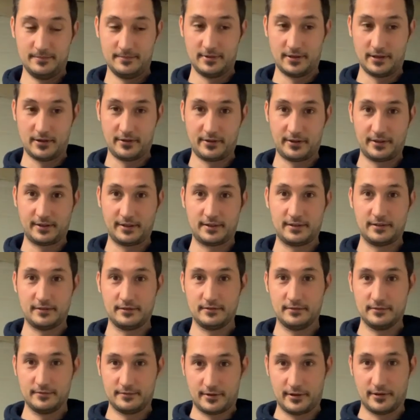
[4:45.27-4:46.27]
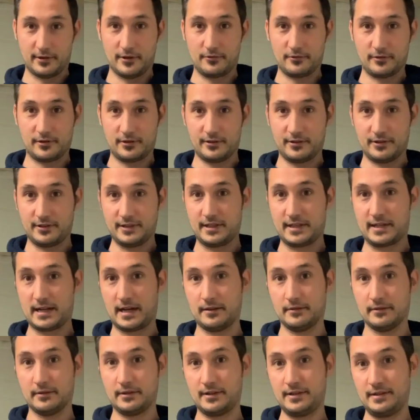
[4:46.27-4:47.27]
But I think the longer that you
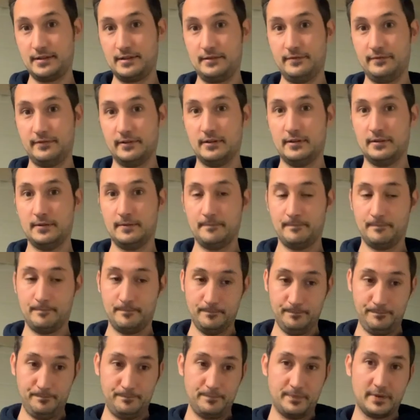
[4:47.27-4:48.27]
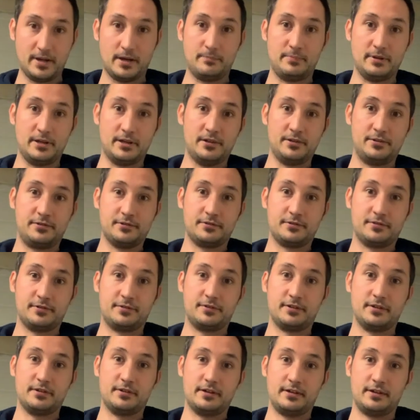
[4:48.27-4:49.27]
can leave a beer just to
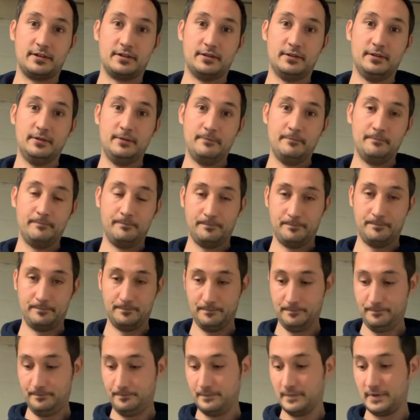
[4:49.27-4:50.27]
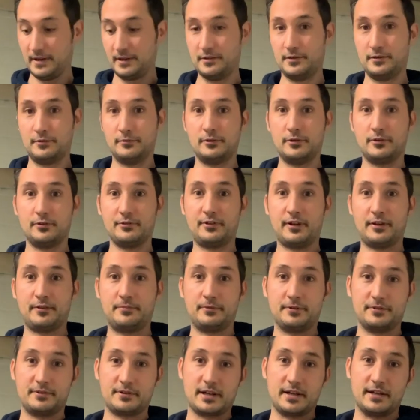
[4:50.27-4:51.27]
sit there, I know we're all
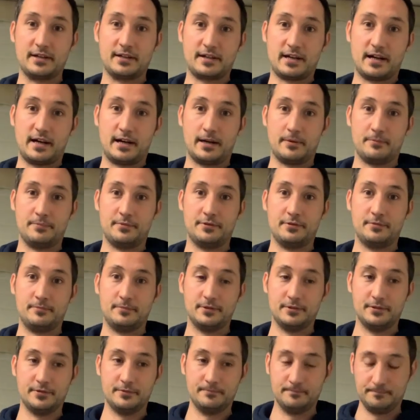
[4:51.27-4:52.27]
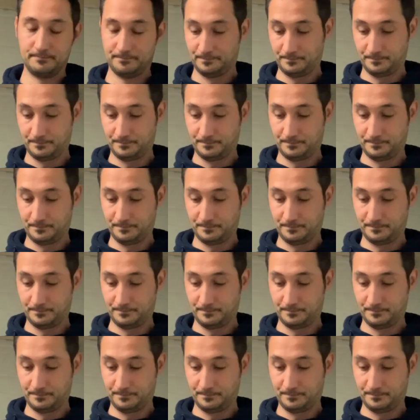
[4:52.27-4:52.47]
desperate to get it carved up and